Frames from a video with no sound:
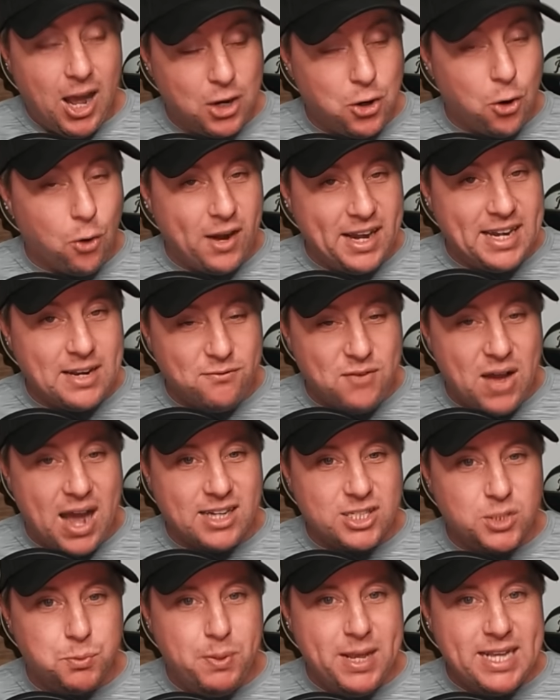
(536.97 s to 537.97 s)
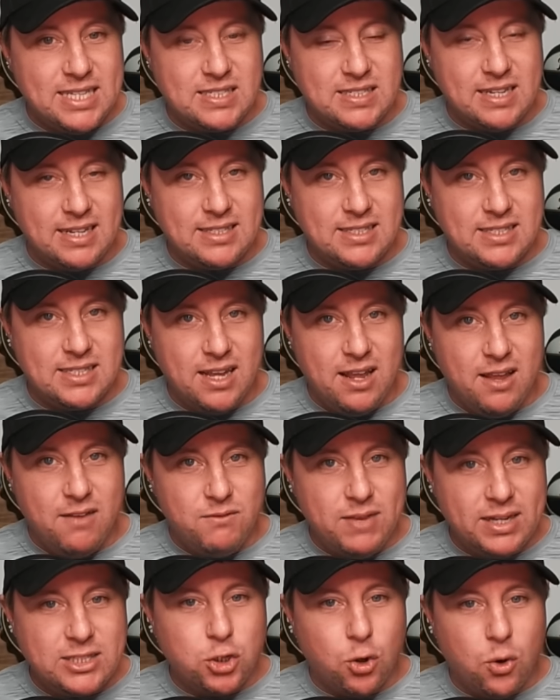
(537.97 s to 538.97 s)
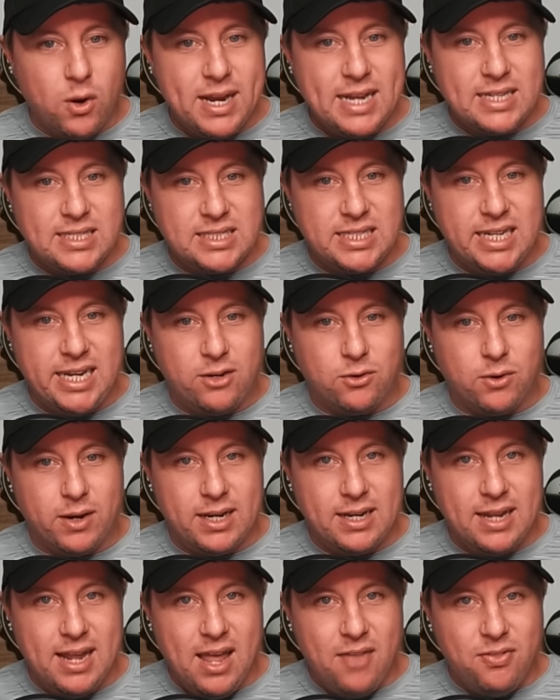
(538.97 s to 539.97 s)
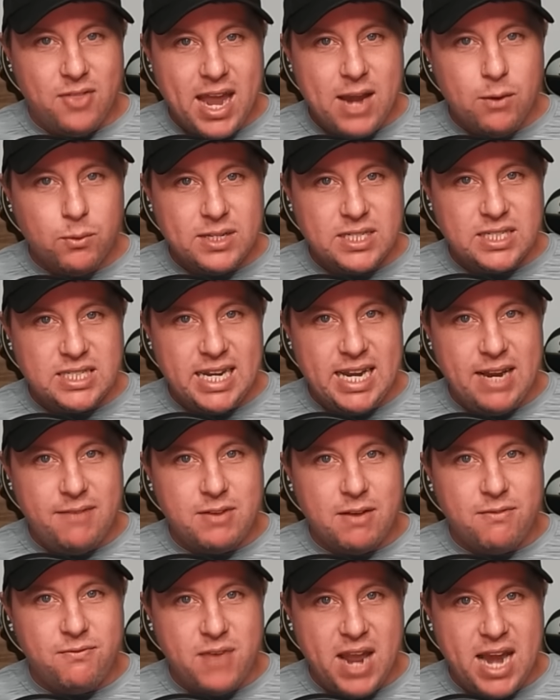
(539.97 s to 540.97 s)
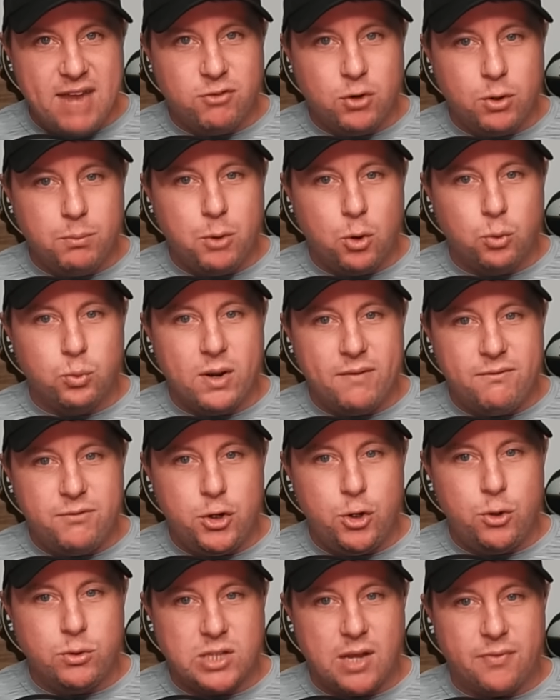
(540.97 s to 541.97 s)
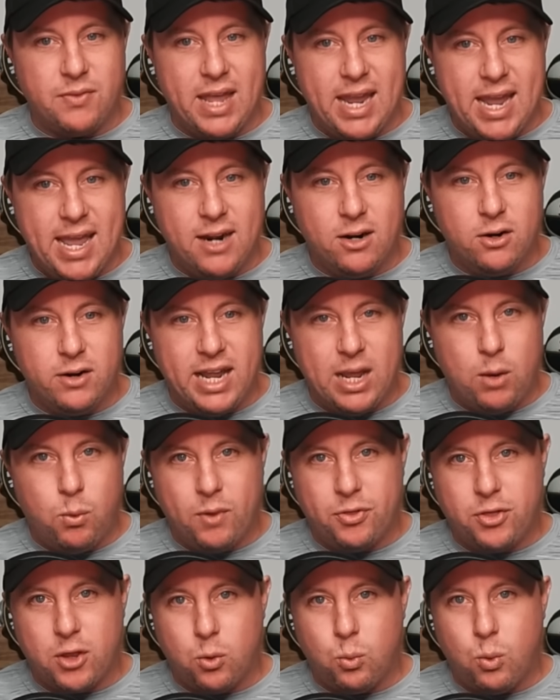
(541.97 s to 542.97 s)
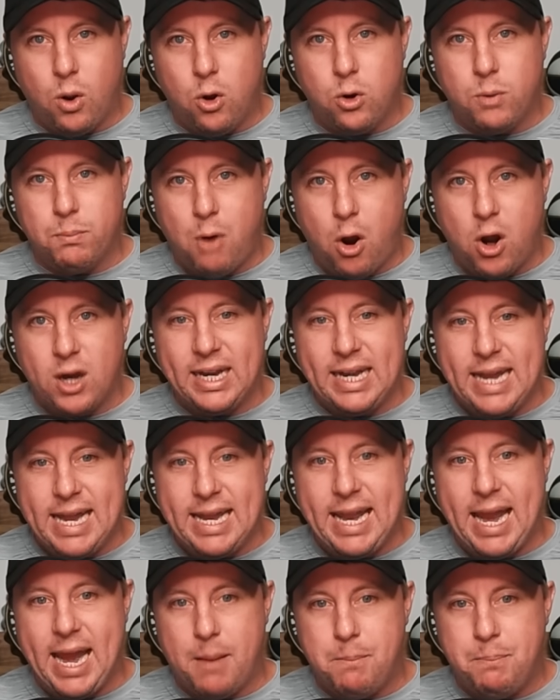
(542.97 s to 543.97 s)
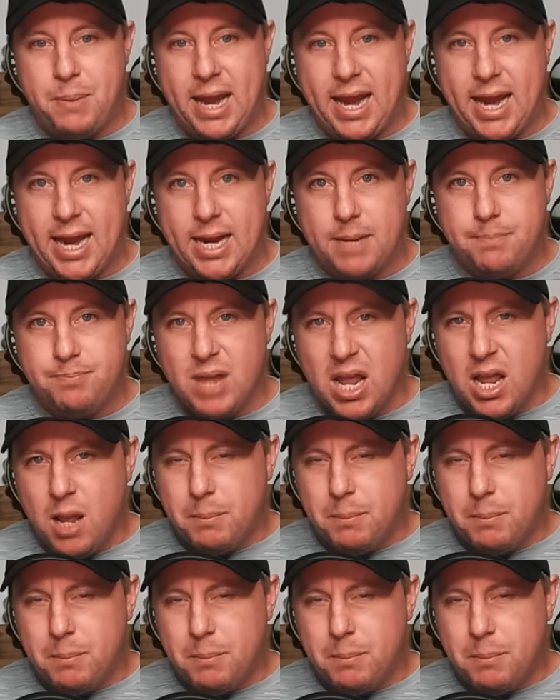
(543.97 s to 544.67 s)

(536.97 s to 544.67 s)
According to Fox Business, Victoria's Secret, they received favorable reviews on the internet with their woke marketing campaign.